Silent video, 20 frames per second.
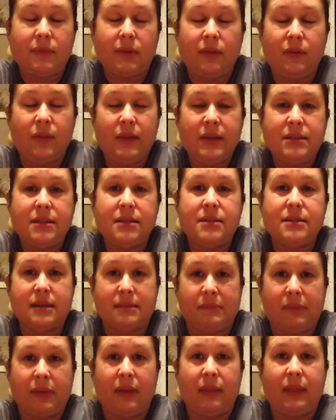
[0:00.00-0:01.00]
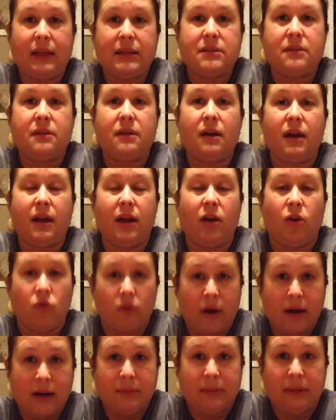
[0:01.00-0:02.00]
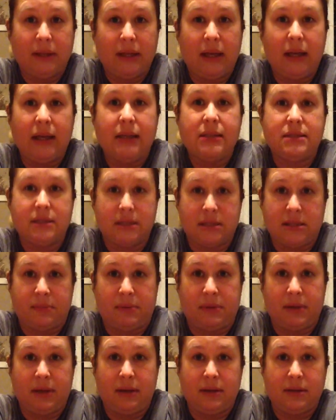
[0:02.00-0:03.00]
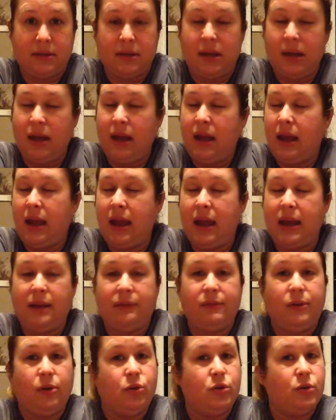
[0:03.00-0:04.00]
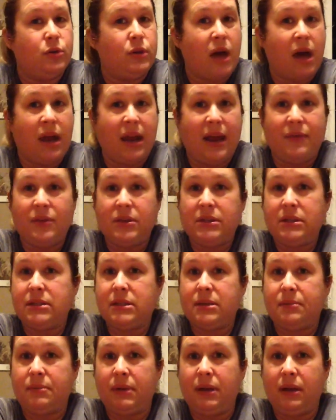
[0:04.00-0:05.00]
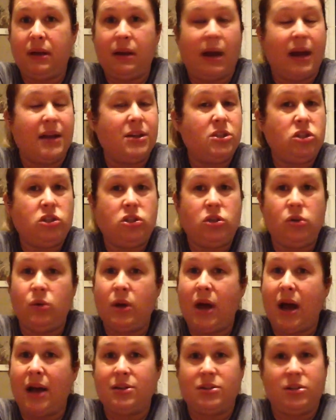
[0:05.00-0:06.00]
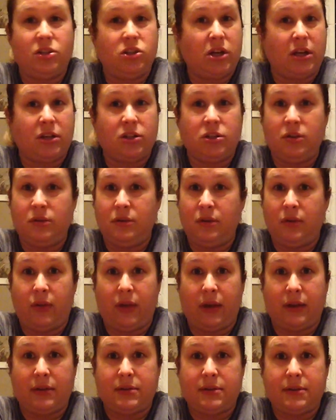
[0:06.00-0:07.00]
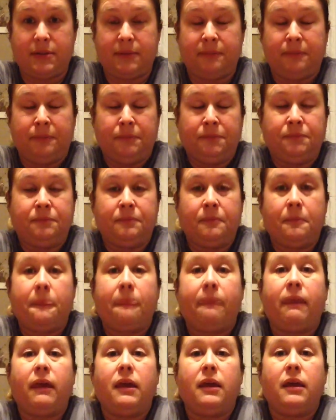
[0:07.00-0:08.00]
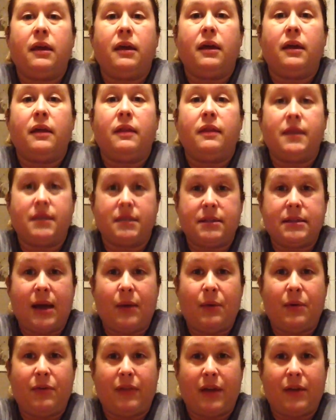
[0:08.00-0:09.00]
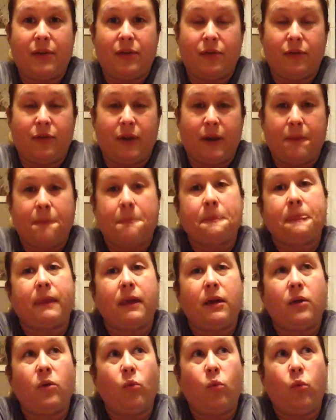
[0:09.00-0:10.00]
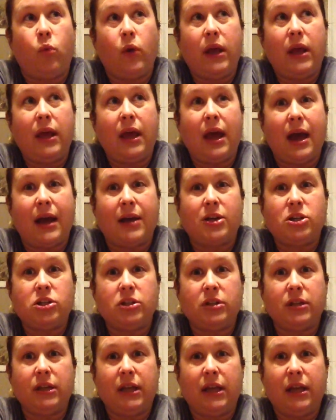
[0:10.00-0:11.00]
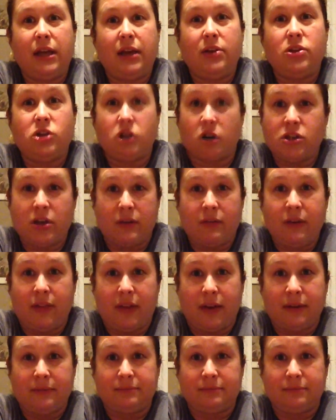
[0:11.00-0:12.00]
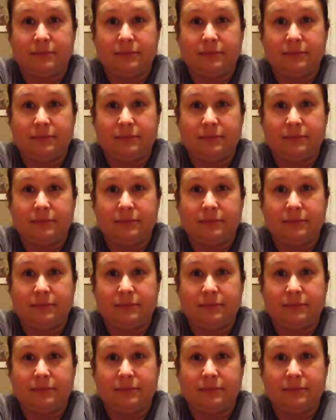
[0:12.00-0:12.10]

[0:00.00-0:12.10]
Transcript: This is something that's incredibly disciplined. And if you do not have the discipline, I do not suggest you do this. This is how we fly for free. We actually charge everything.